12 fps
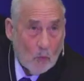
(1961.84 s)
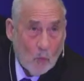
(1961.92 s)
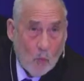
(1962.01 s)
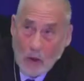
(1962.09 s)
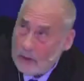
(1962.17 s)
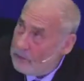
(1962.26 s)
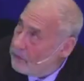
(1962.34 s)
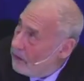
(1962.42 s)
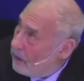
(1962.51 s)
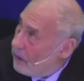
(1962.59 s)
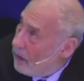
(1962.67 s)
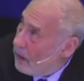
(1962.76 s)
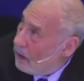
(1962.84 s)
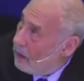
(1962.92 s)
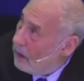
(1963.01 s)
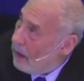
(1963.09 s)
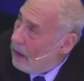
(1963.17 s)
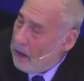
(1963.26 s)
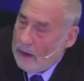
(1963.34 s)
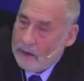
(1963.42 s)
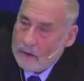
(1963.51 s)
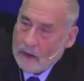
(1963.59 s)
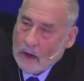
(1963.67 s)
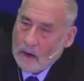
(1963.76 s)
one of the
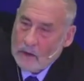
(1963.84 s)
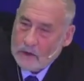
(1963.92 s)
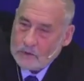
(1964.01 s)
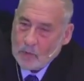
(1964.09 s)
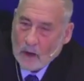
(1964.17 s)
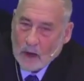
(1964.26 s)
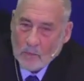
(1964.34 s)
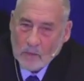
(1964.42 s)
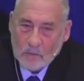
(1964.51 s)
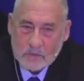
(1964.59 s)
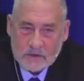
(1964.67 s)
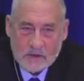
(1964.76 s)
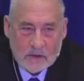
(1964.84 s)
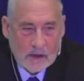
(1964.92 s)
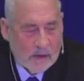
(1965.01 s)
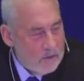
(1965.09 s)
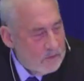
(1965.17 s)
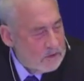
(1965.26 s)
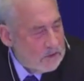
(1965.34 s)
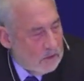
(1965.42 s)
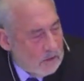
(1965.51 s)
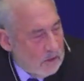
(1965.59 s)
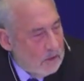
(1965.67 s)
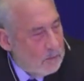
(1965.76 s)
higher, hardest problems, and this is
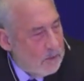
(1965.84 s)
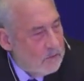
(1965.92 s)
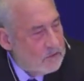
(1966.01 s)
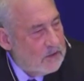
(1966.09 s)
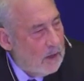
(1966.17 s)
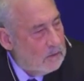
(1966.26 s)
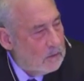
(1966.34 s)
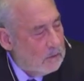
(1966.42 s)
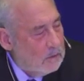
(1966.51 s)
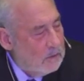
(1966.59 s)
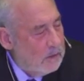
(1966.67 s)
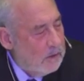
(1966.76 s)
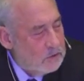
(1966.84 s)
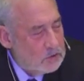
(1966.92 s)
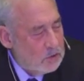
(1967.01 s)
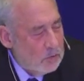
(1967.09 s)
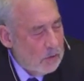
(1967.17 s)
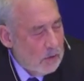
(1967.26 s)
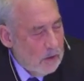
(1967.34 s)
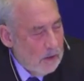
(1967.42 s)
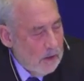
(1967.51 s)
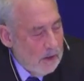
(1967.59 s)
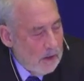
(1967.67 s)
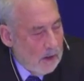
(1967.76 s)
a little bit of a technical issue,
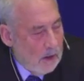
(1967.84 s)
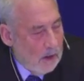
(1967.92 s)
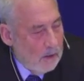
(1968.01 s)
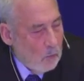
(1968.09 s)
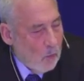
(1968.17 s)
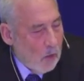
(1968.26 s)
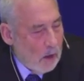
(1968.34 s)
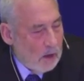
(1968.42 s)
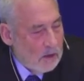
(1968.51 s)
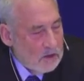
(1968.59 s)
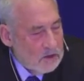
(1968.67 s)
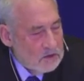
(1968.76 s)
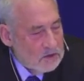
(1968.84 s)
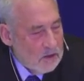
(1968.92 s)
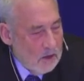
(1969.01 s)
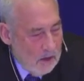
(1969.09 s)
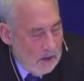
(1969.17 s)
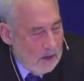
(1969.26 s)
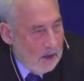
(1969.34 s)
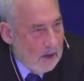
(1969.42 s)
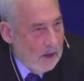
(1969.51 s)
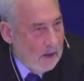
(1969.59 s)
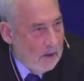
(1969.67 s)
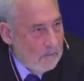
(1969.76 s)
uh, was
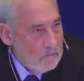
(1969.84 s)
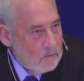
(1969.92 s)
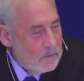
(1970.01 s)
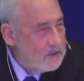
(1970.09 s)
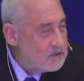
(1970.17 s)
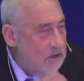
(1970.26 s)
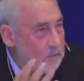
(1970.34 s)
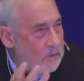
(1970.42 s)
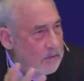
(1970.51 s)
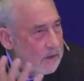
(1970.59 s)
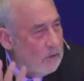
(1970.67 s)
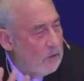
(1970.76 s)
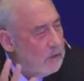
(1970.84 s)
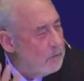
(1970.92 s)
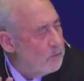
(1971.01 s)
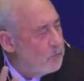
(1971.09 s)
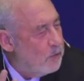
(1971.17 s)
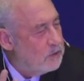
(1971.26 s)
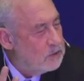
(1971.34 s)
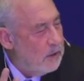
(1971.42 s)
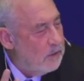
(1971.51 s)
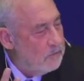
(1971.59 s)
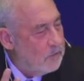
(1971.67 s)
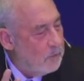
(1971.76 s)
um, something that can only be
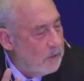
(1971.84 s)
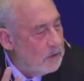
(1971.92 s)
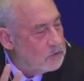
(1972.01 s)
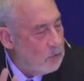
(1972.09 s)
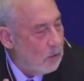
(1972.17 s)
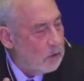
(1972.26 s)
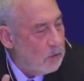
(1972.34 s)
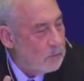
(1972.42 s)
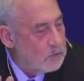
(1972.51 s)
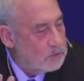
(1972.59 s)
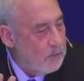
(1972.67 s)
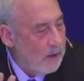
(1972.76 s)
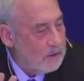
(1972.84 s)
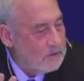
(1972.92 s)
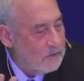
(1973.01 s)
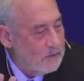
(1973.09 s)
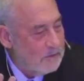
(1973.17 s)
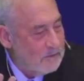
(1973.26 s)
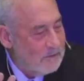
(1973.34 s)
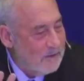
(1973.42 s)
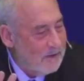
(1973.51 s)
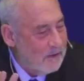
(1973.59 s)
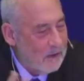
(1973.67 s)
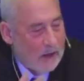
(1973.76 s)
appreciated from a historical perspective
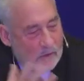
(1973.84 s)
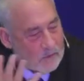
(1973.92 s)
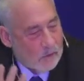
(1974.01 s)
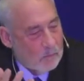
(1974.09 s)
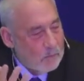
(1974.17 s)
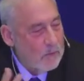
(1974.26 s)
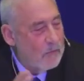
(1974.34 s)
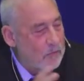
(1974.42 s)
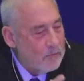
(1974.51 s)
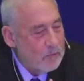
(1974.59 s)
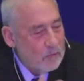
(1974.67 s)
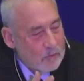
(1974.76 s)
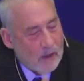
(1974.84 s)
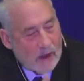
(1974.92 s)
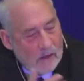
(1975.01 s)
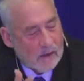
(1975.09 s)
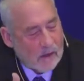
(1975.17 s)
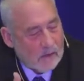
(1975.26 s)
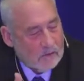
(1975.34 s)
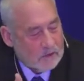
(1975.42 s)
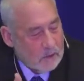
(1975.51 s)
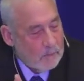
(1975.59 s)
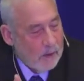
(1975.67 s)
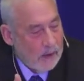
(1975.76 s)
and, and having been through that
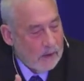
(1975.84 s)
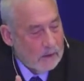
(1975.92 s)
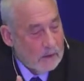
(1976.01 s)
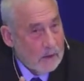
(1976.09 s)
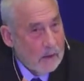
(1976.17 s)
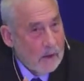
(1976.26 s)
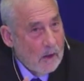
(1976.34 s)
debate.